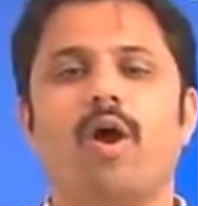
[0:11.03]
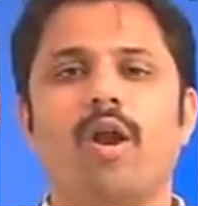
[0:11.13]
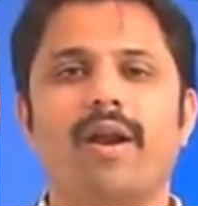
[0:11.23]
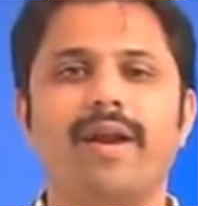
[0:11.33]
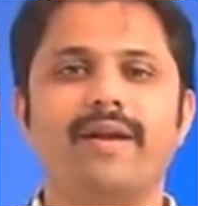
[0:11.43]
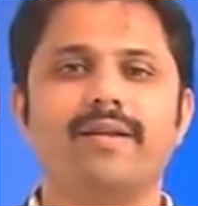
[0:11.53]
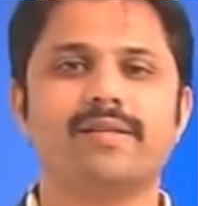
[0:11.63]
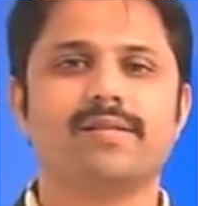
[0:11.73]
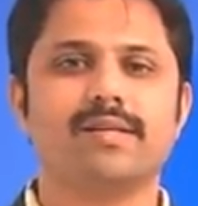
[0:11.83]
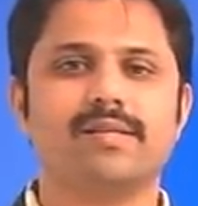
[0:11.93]
discussed
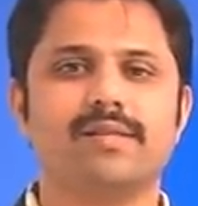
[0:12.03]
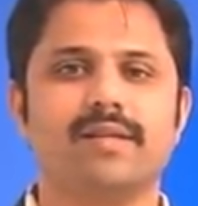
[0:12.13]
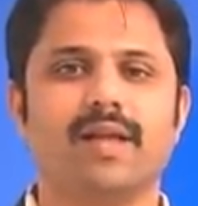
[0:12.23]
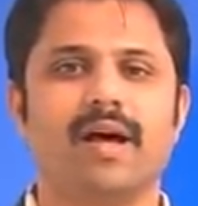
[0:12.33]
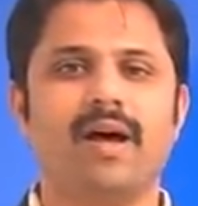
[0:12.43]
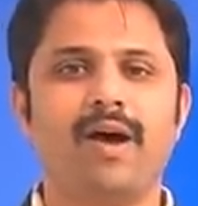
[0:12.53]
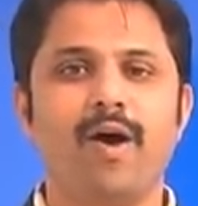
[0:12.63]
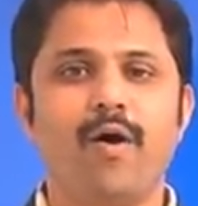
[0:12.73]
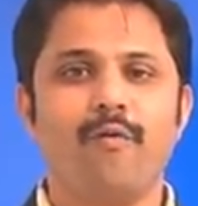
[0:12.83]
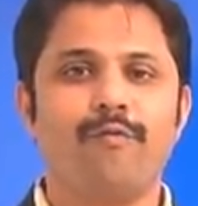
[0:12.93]
the
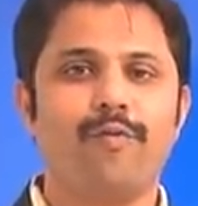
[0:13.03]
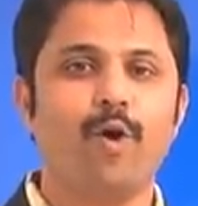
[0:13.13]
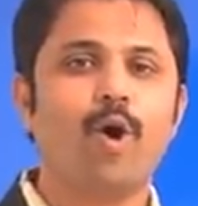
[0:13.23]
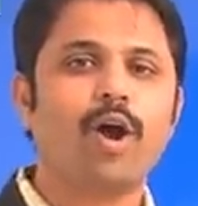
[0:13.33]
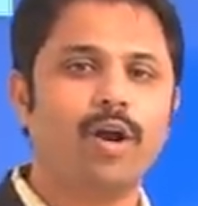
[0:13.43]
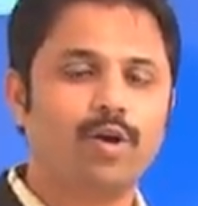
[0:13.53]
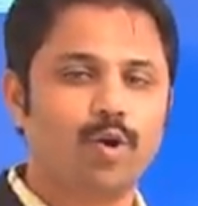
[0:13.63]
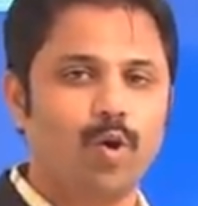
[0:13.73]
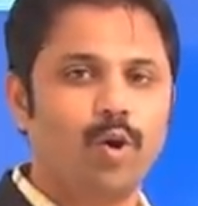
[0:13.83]
flow control.